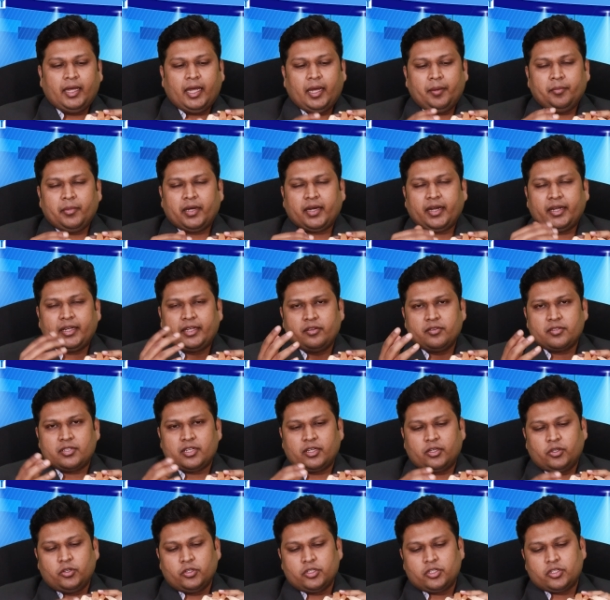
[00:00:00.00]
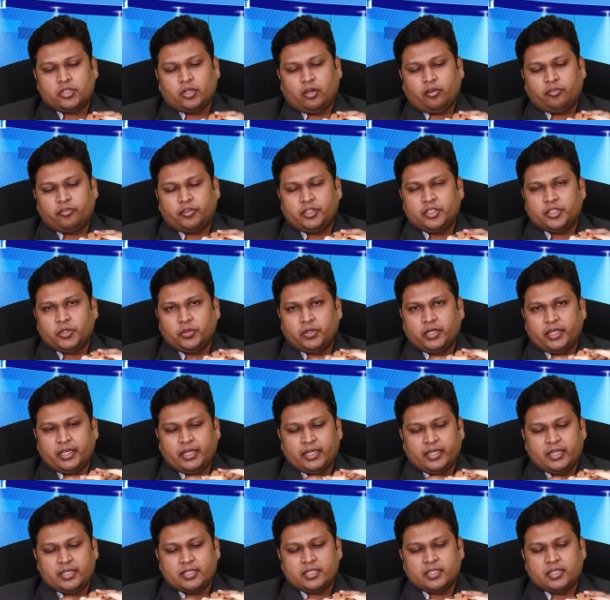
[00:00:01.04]
MRI gives a good soft tissue
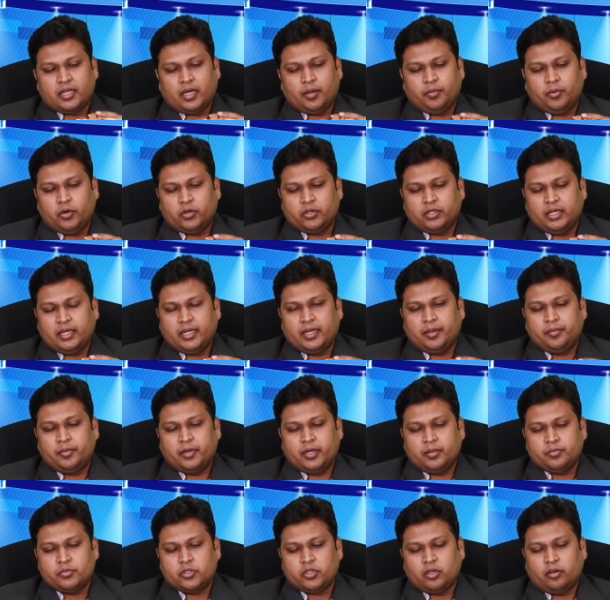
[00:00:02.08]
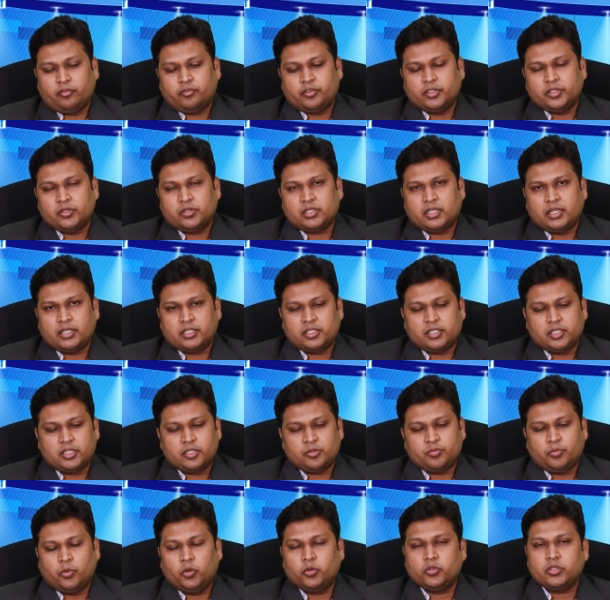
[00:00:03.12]
details about the labrum, soft tissue
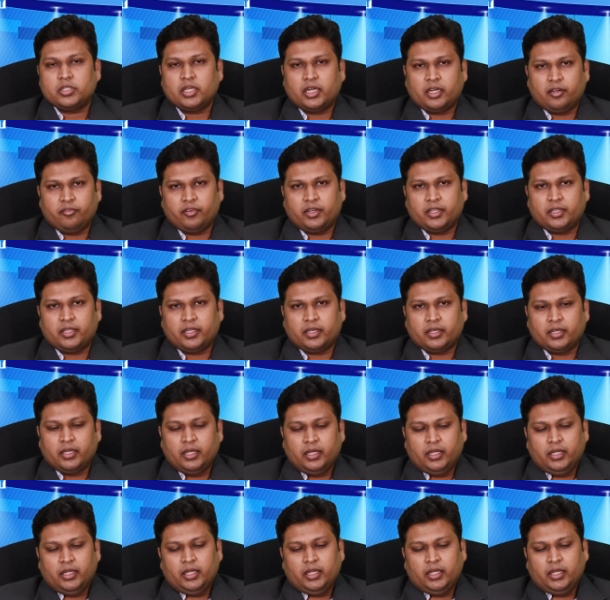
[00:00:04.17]
structures, bones and everything.